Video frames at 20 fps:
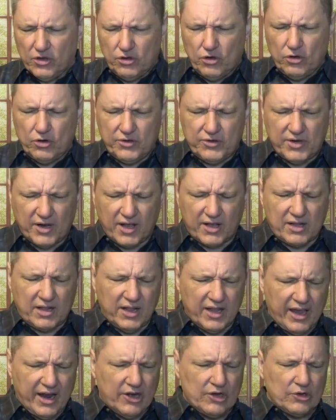You
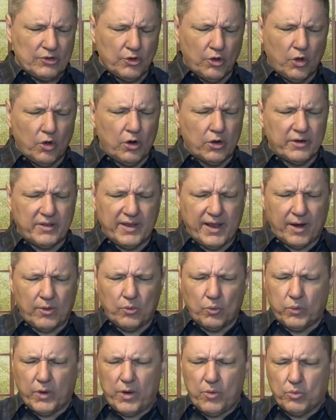declared, Lord,
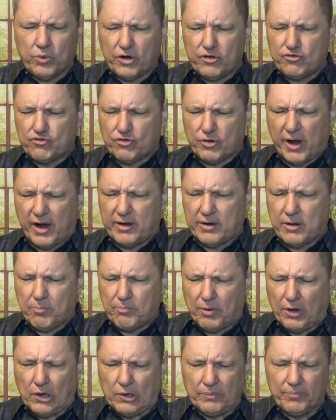that we would tread
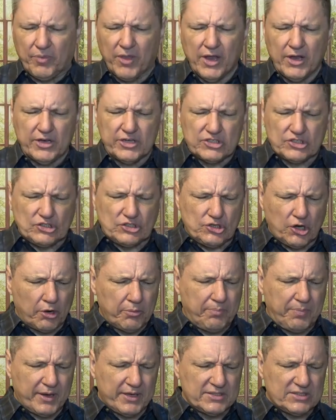upon
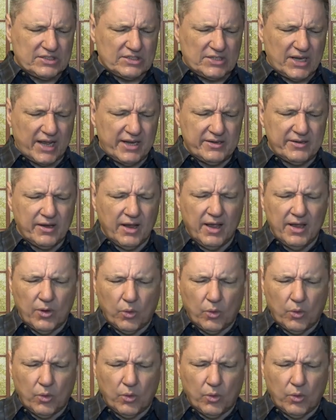serpents and